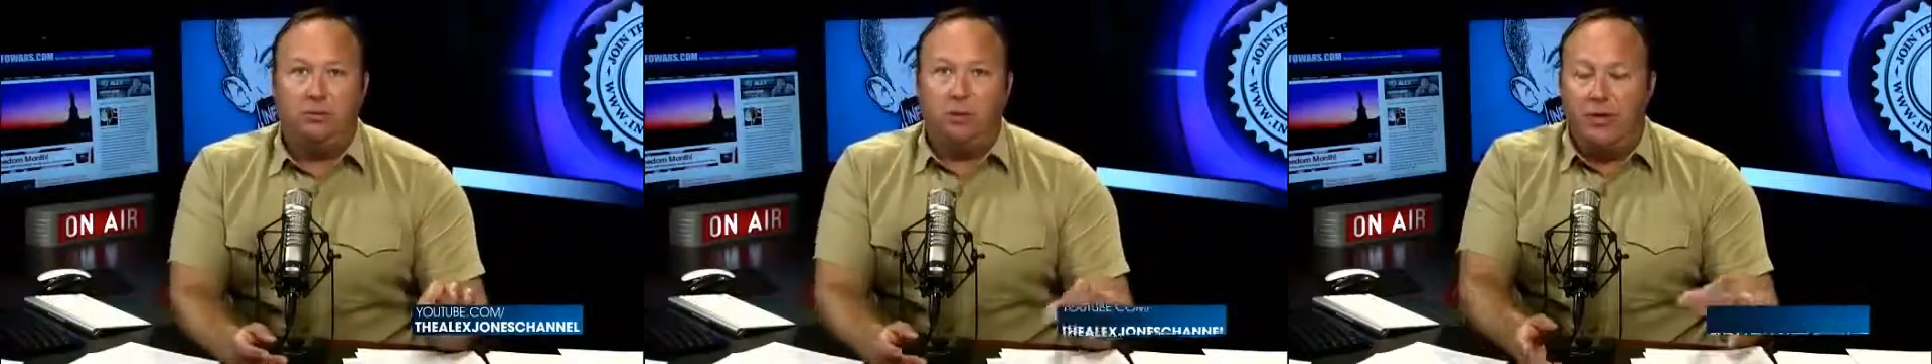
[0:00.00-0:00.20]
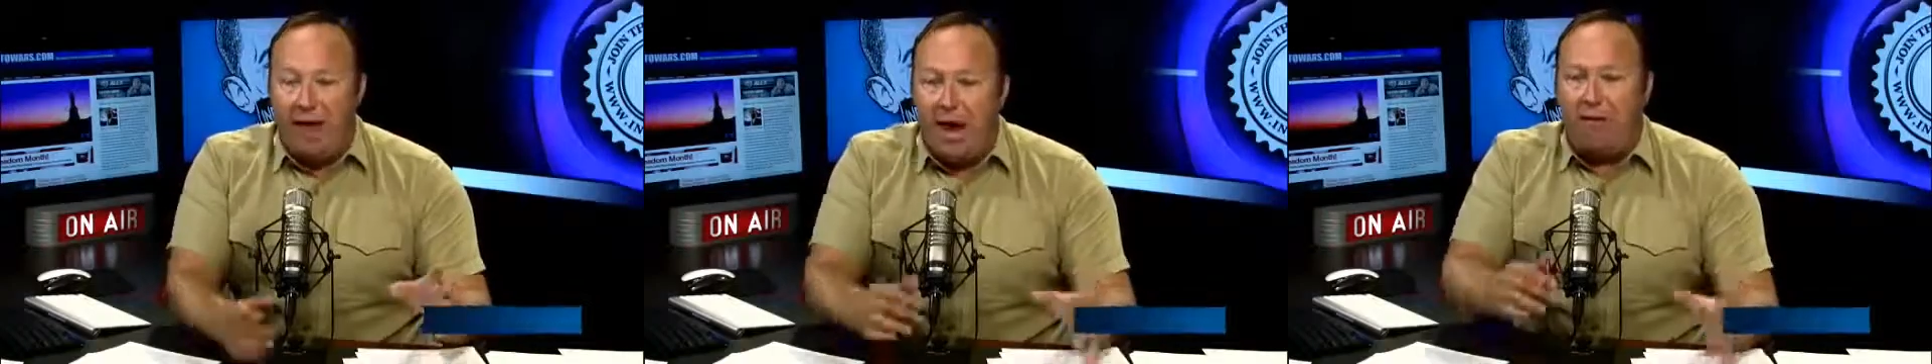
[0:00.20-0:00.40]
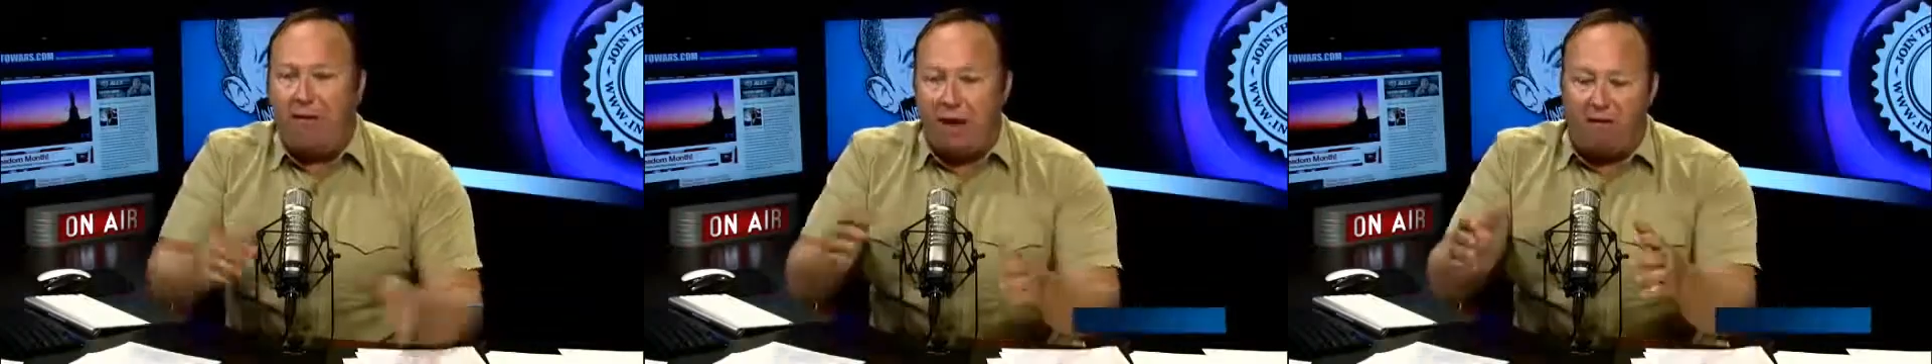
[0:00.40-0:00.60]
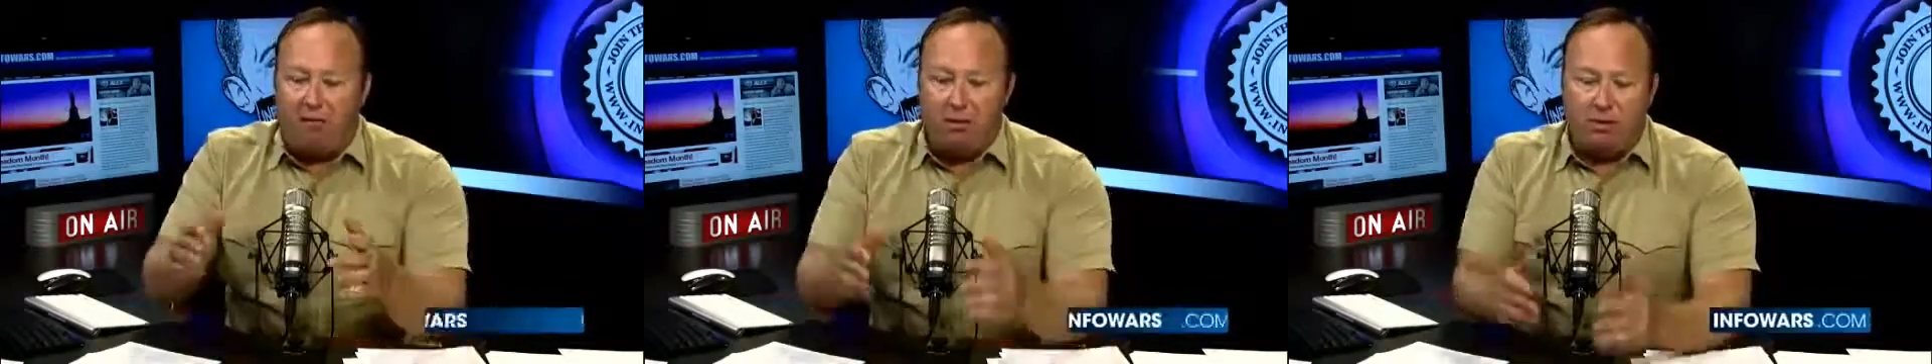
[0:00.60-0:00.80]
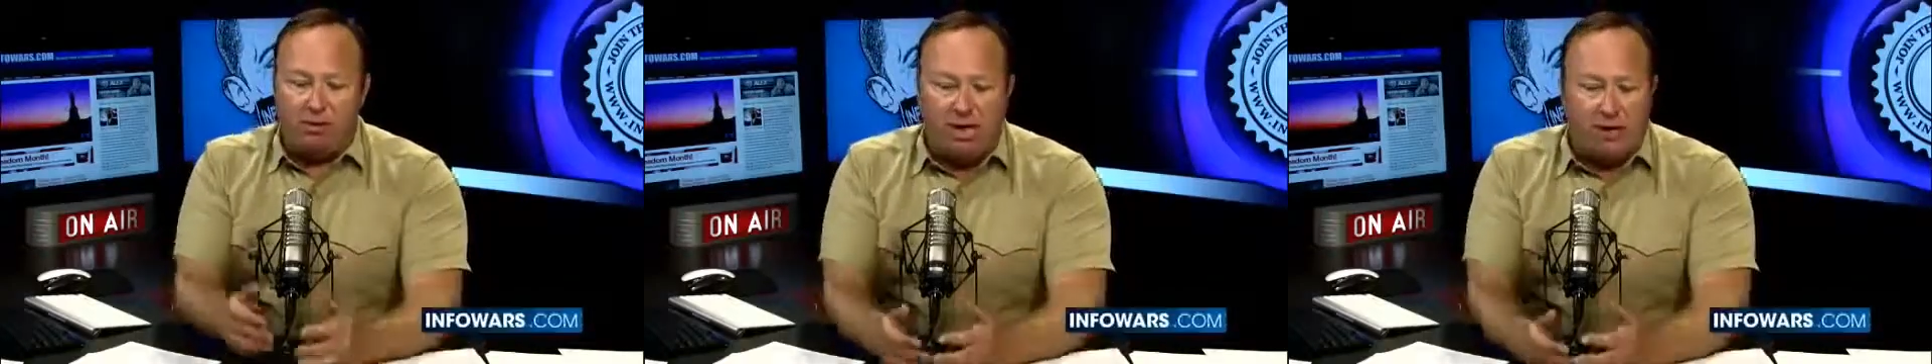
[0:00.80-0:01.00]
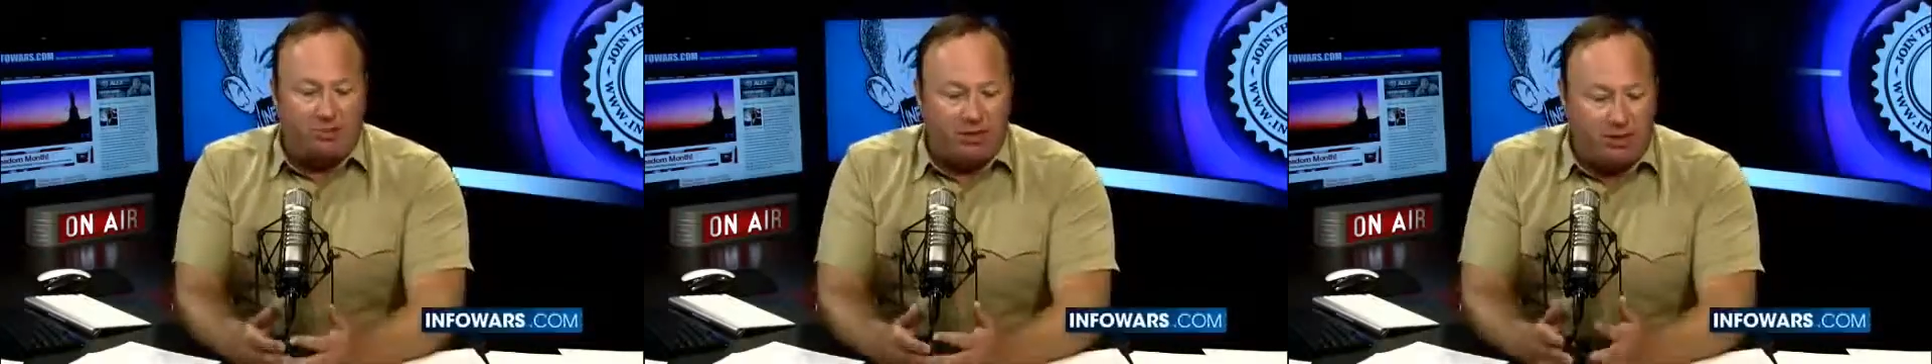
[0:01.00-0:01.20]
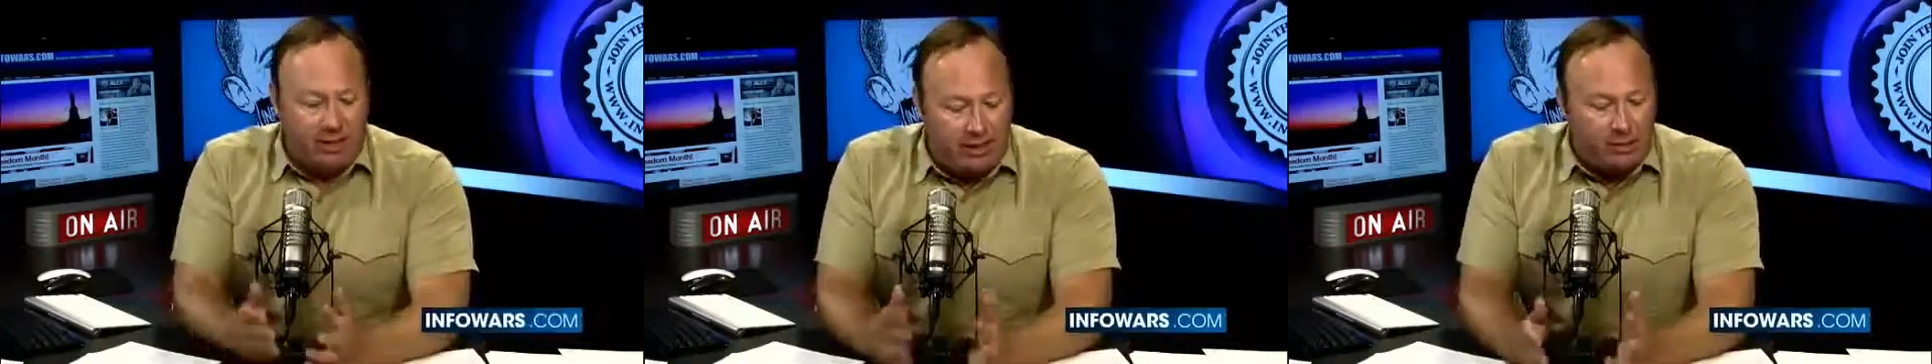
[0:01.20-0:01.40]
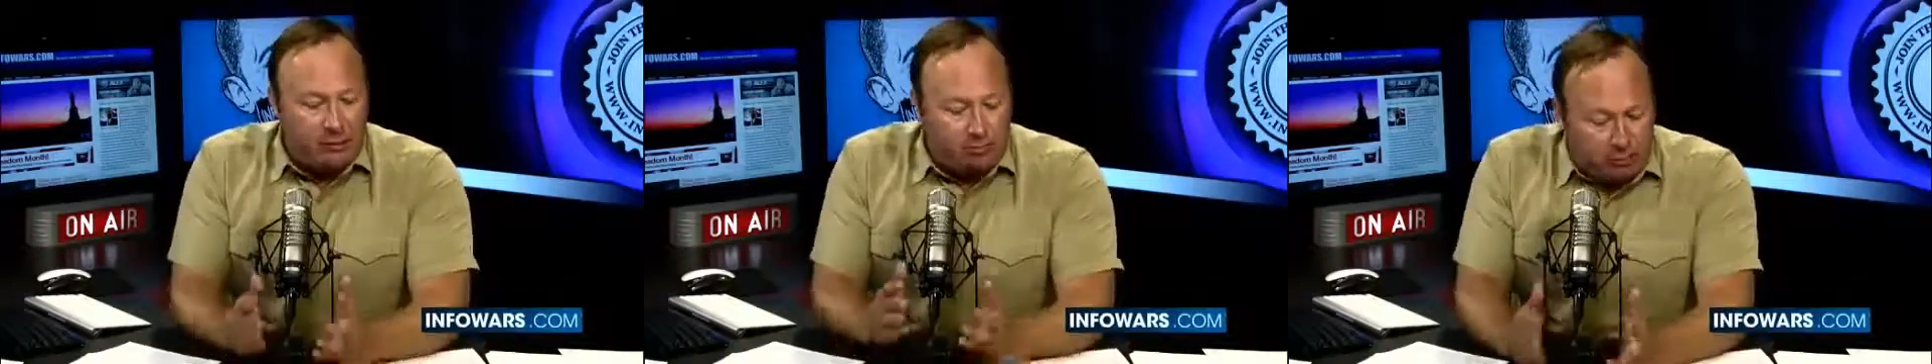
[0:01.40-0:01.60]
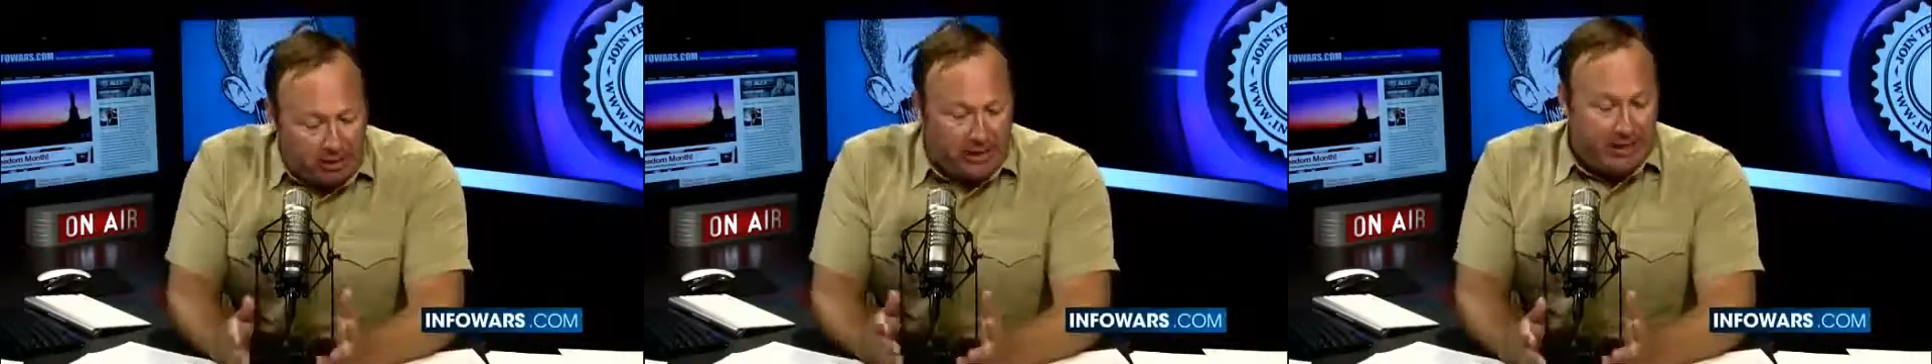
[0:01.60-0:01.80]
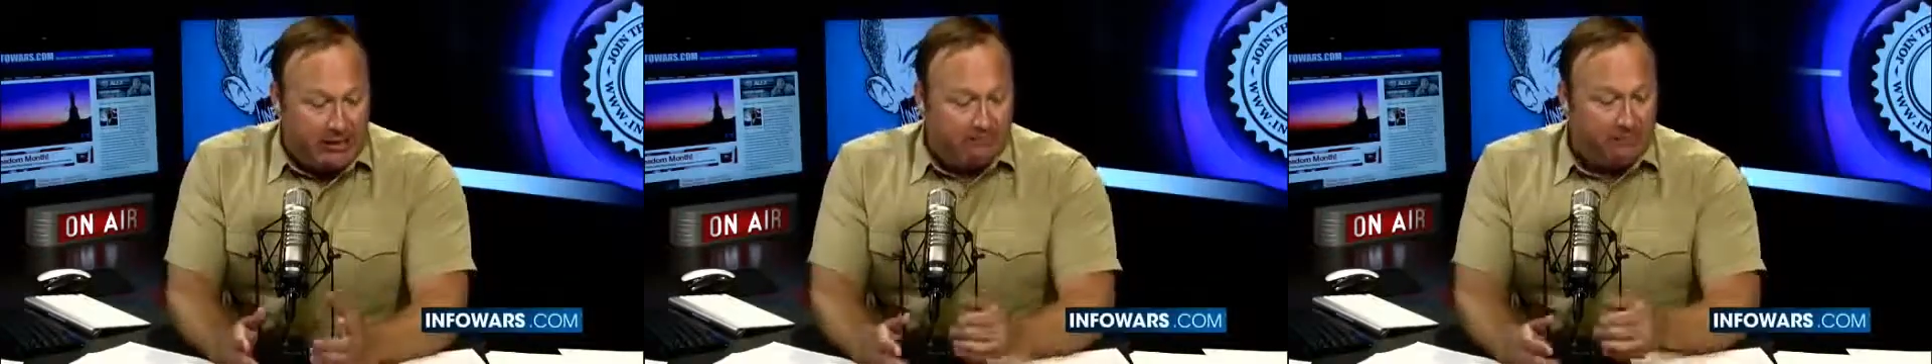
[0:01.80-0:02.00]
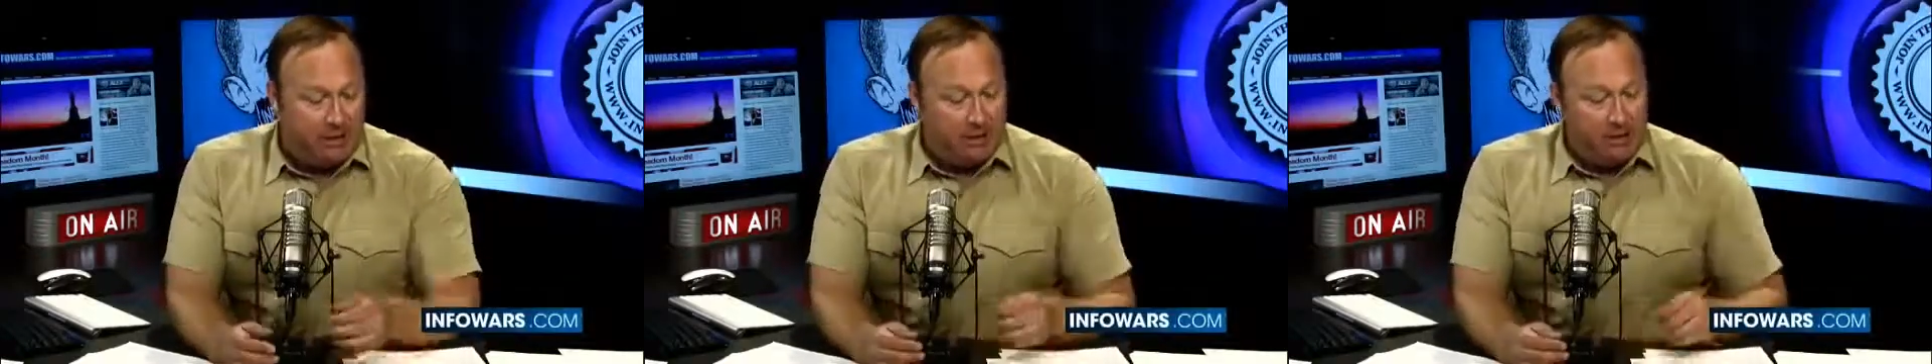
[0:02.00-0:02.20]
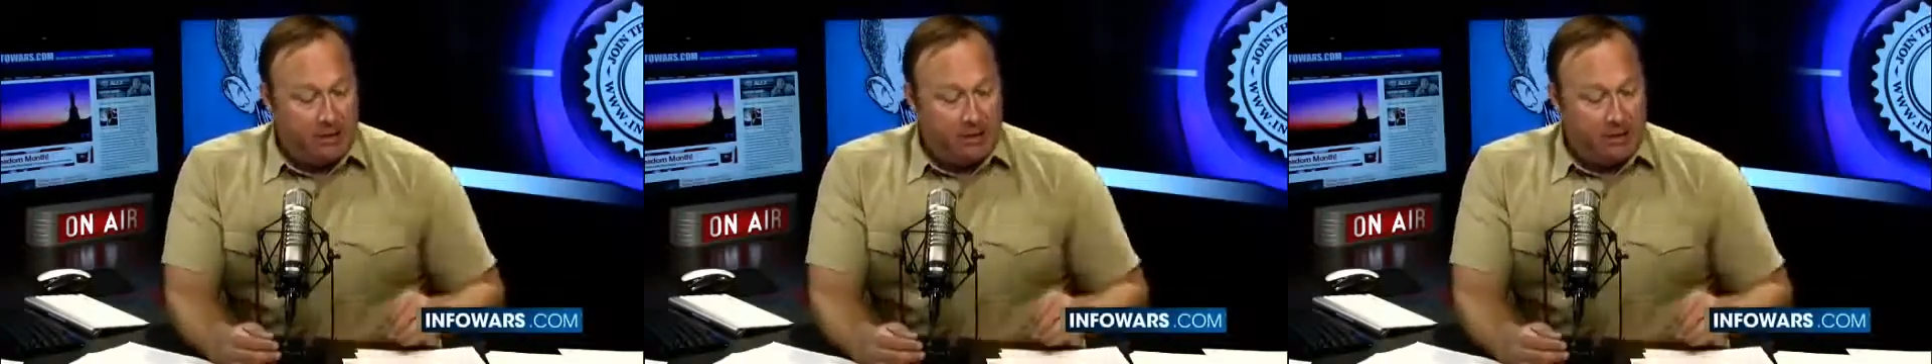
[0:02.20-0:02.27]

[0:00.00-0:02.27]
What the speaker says: without the government subsidy. It's a plan.